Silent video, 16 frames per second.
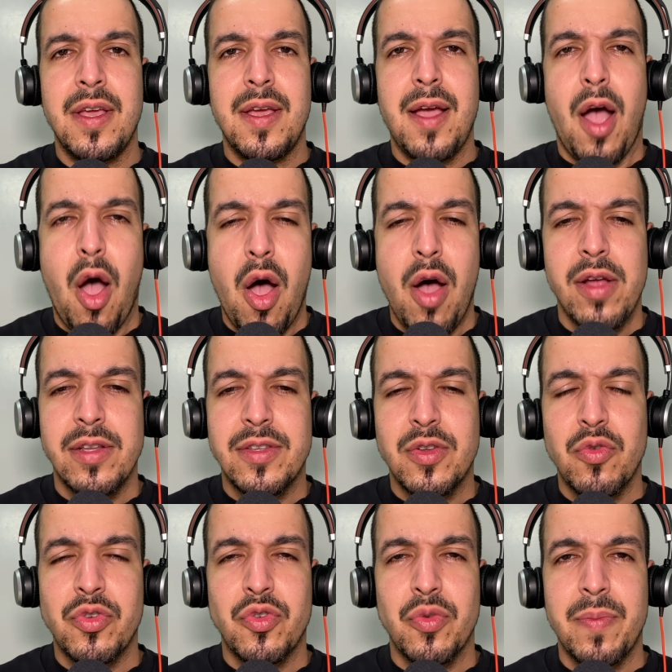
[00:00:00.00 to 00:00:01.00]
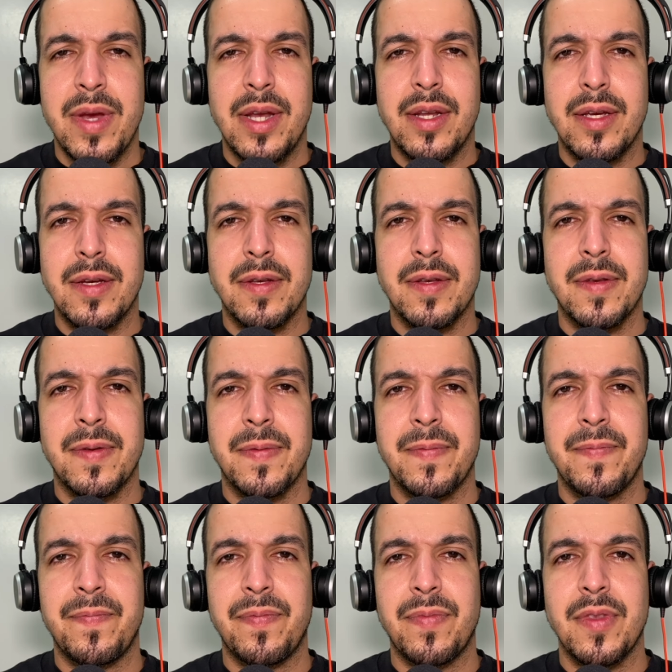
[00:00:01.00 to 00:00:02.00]
on social media?
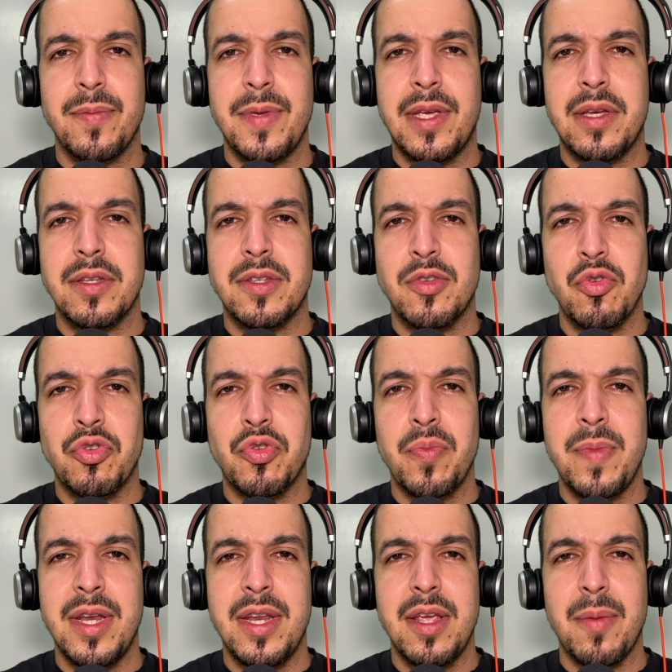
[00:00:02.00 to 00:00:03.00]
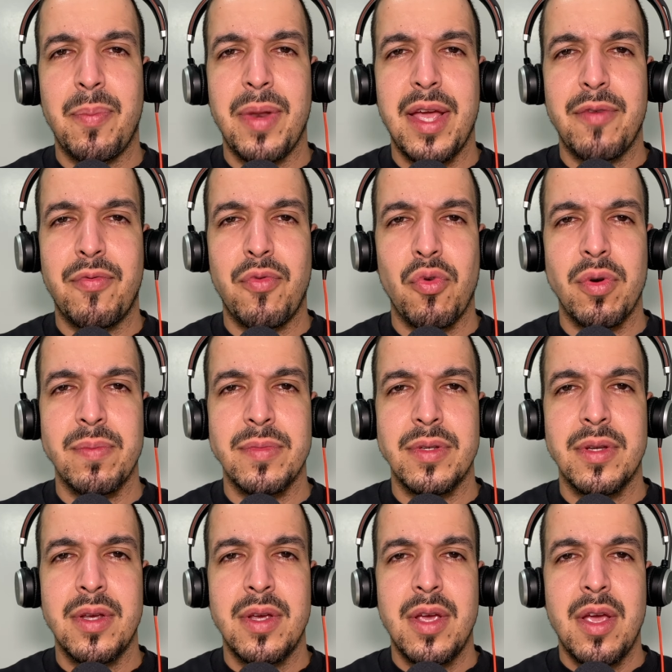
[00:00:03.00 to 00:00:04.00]
Because social media
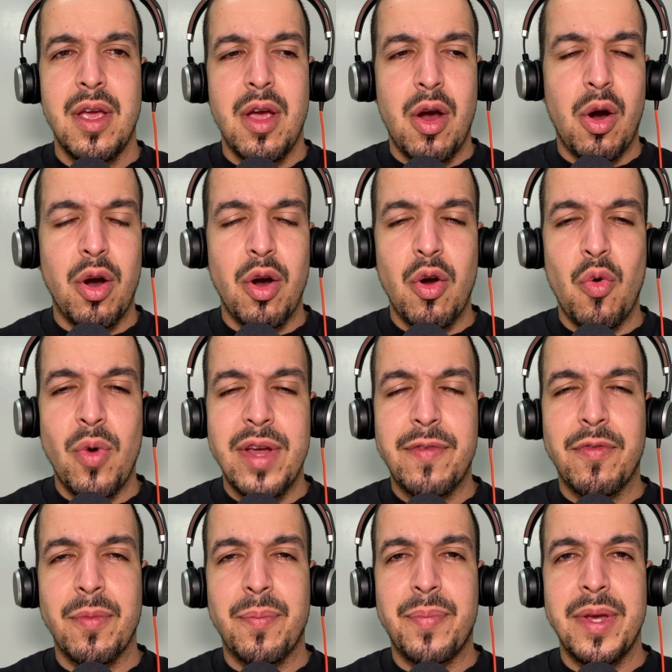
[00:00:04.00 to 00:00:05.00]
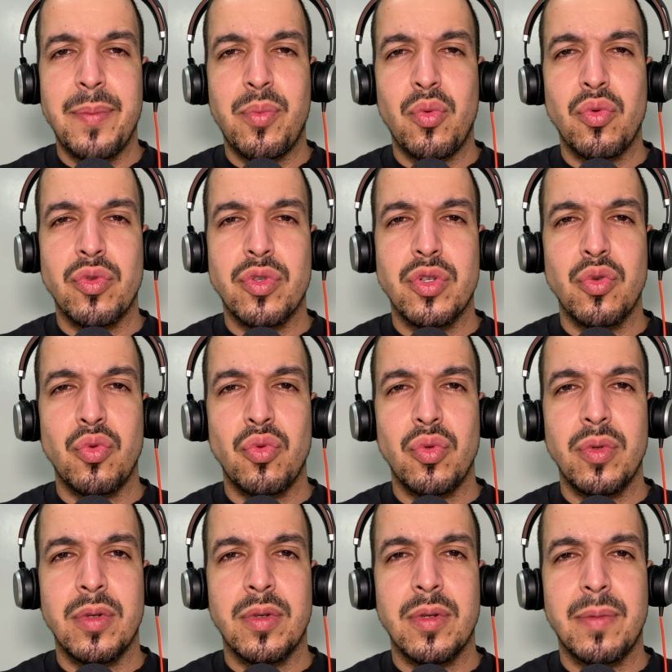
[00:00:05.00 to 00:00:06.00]
platforms are a way for people
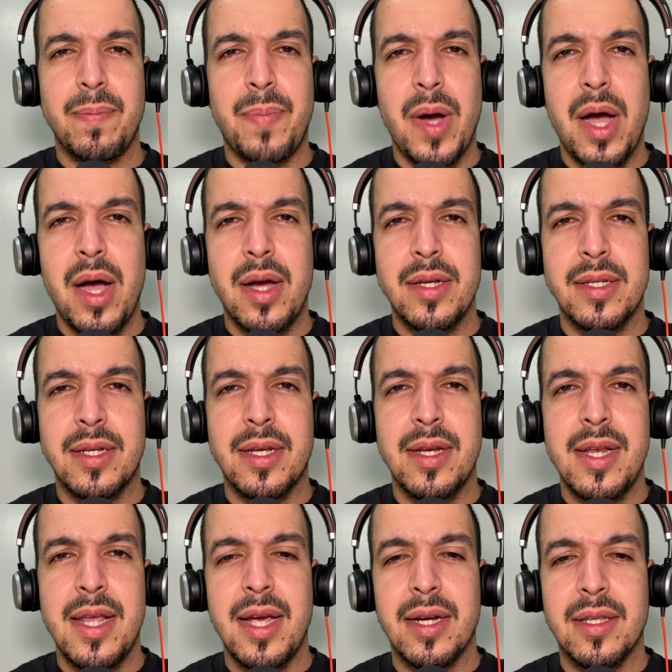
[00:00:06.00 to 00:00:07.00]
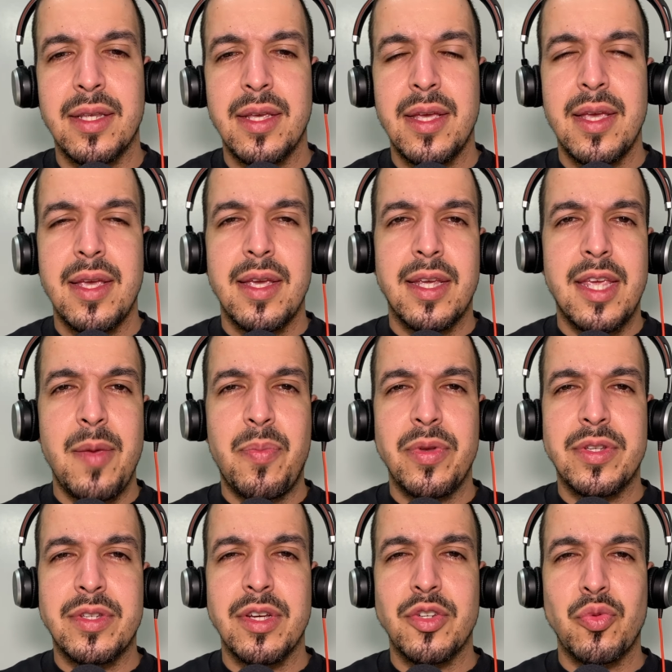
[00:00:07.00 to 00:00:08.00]
to bond, connect, keep
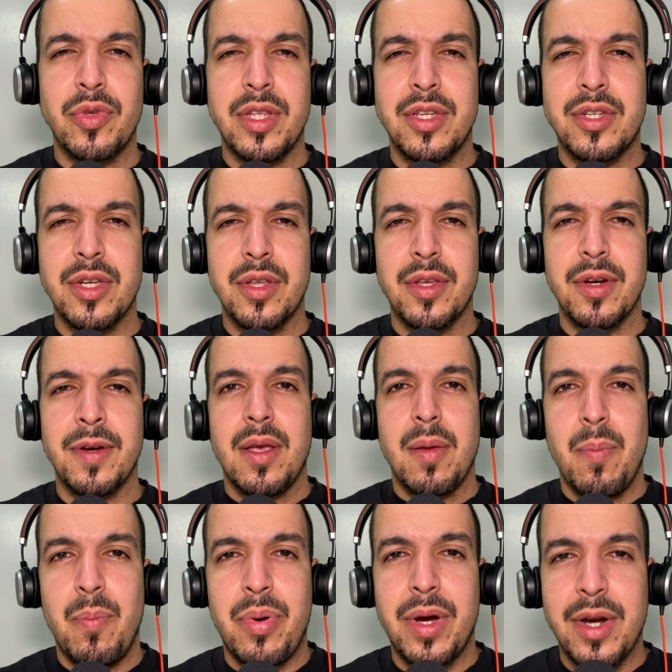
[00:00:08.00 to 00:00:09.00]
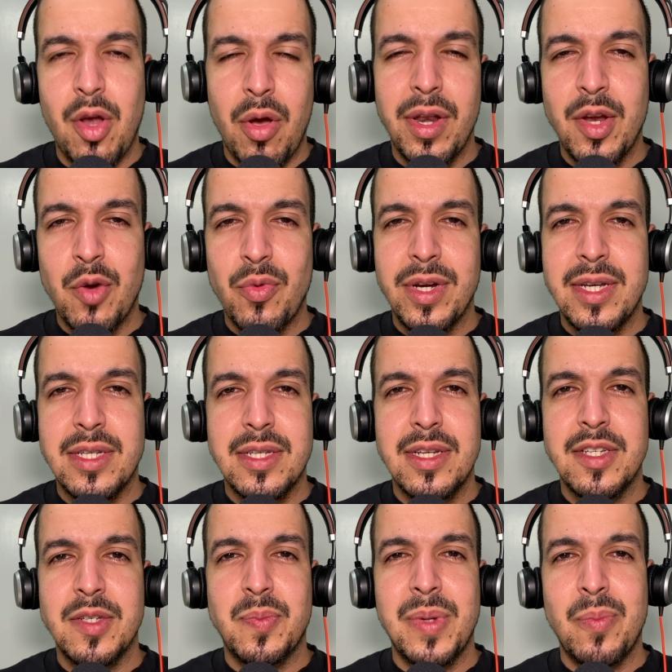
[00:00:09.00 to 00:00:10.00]
in touch with each other. But all I really
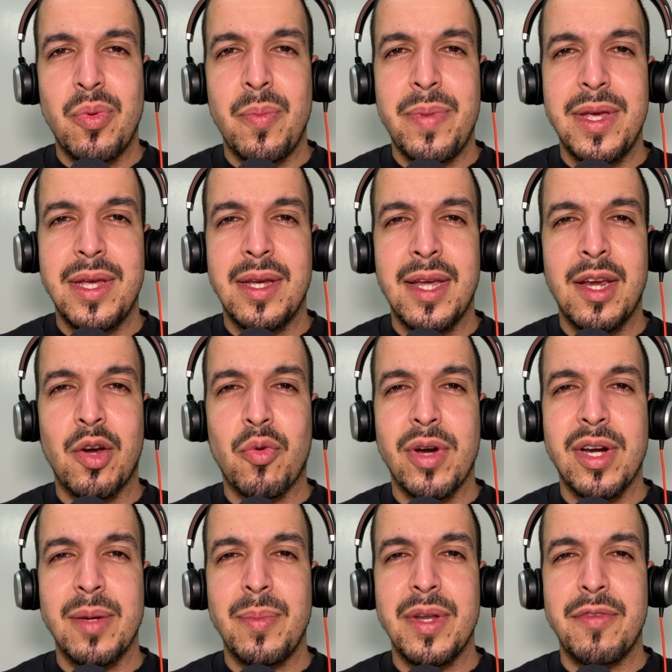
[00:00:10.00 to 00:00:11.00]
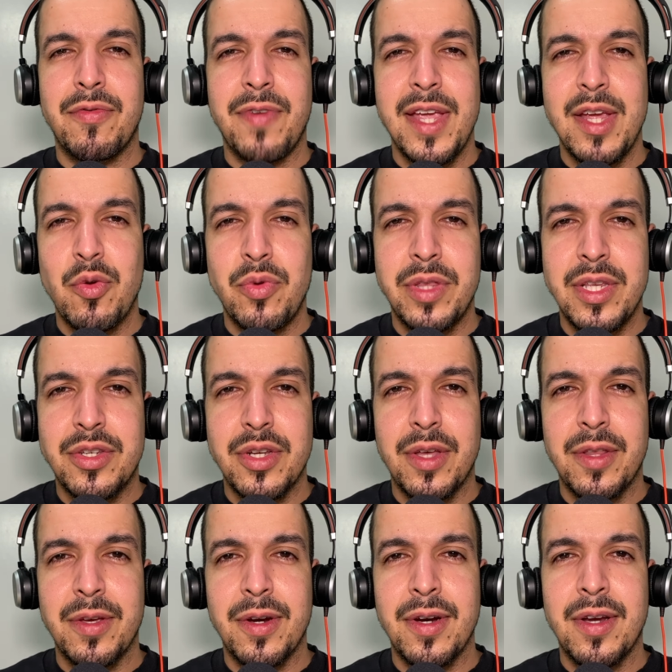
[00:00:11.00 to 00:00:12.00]
see is people being incredibly fake with each
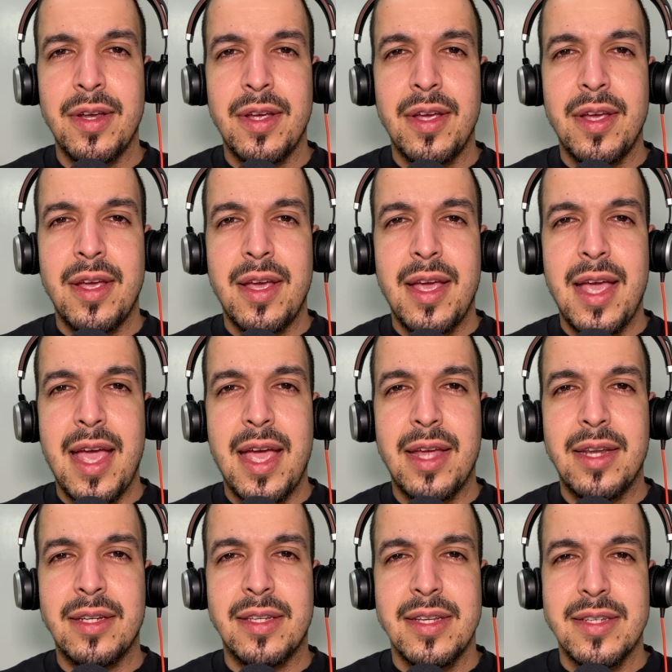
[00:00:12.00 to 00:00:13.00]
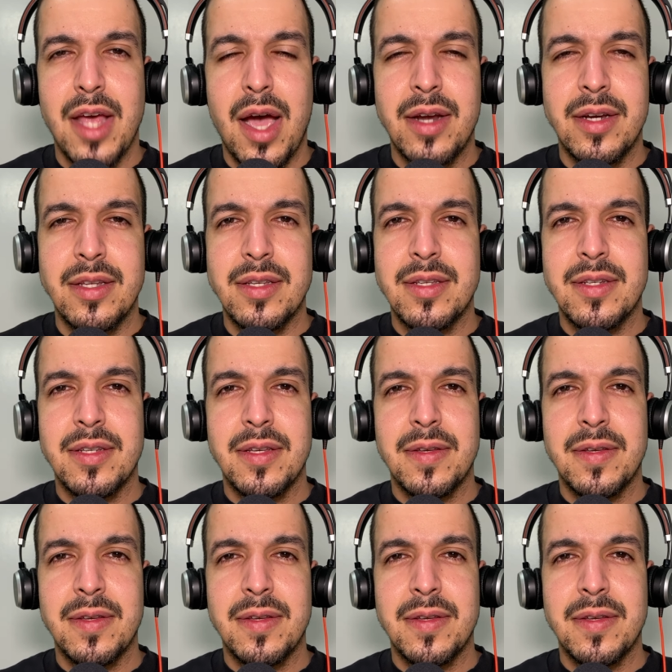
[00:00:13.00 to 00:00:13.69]
other and dishonest.